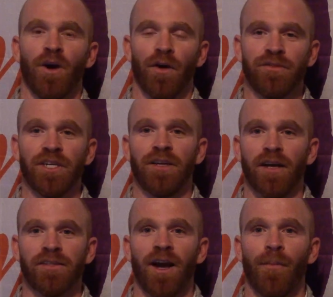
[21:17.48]
she
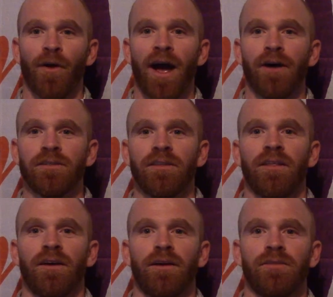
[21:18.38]
does come around to
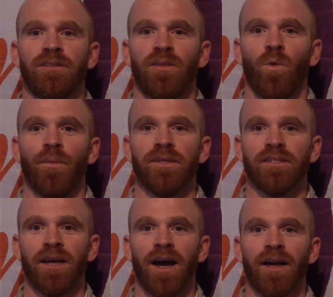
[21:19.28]
the women's
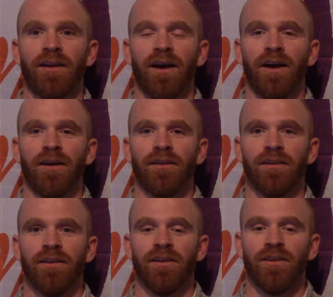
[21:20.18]
side,
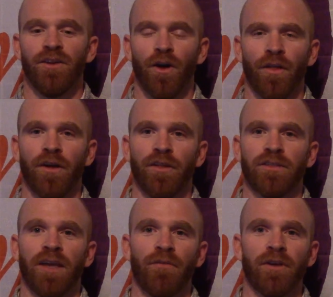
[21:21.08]

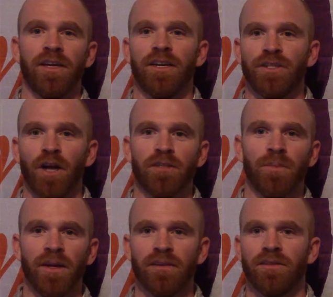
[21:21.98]
there's definitely an
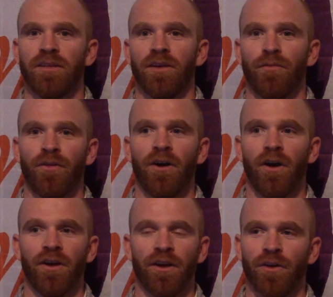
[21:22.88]
adjustment for
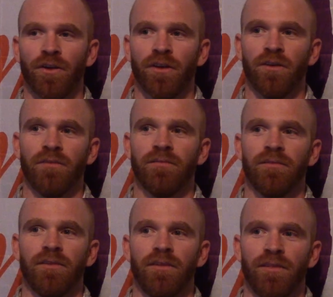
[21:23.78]
her.
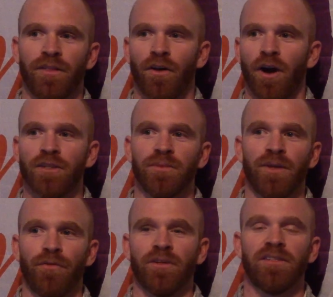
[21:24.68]
There are some
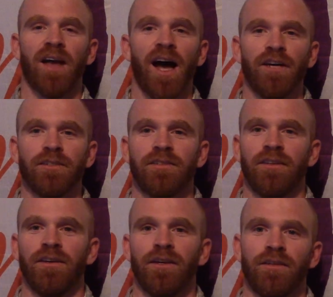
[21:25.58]
different styles
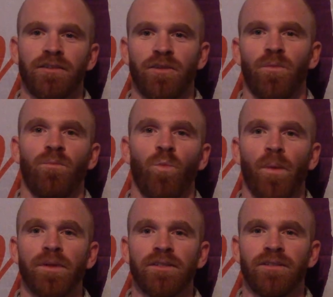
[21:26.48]
to
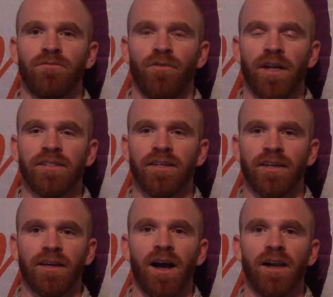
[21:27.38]
women's racing
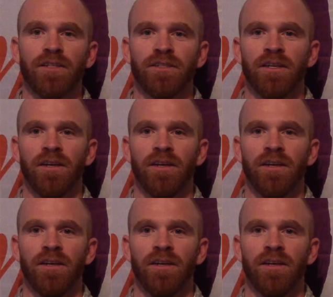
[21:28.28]
in college.